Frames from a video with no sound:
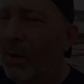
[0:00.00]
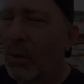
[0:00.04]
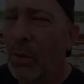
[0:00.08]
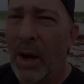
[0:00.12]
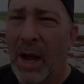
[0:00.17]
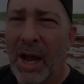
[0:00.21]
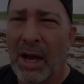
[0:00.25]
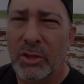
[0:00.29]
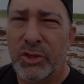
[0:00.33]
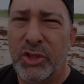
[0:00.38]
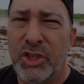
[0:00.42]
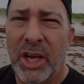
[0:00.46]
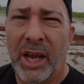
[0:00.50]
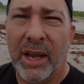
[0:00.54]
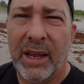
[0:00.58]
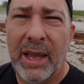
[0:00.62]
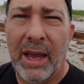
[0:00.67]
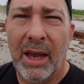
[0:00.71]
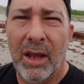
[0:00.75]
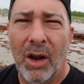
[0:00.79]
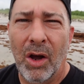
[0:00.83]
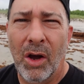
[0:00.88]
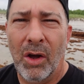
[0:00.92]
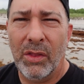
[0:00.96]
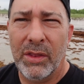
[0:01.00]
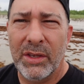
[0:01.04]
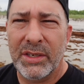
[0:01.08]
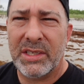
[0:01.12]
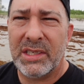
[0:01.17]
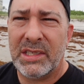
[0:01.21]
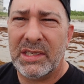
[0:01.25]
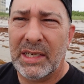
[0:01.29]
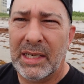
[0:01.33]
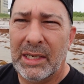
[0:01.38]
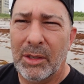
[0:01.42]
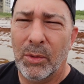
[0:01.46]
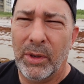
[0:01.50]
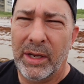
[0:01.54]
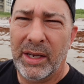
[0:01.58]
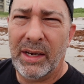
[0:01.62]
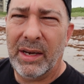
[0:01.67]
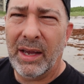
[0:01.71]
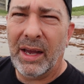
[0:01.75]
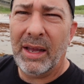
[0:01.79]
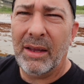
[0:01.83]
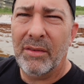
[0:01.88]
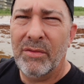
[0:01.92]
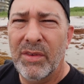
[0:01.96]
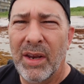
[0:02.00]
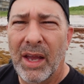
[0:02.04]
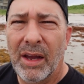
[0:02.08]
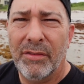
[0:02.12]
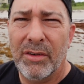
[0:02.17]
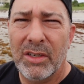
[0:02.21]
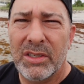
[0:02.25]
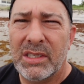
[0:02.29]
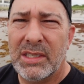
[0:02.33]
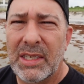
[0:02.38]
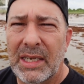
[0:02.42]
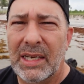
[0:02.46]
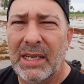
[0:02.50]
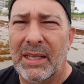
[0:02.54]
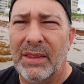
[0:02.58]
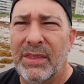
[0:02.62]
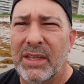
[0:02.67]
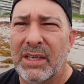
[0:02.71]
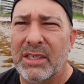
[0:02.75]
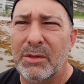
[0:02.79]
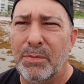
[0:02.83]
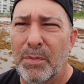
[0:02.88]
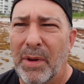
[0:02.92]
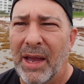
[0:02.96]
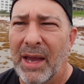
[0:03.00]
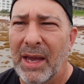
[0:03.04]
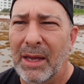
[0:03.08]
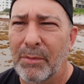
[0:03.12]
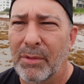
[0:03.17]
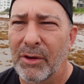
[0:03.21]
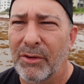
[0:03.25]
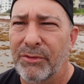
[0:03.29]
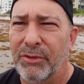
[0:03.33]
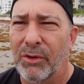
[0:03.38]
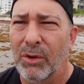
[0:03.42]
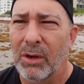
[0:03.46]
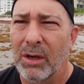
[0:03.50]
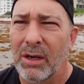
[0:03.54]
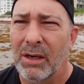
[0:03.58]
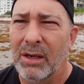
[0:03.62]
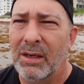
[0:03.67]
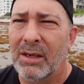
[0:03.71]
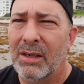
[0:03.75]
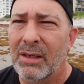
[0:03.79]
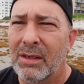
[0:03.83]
Wow, check out all this seaweed. I have never seen it this bad before.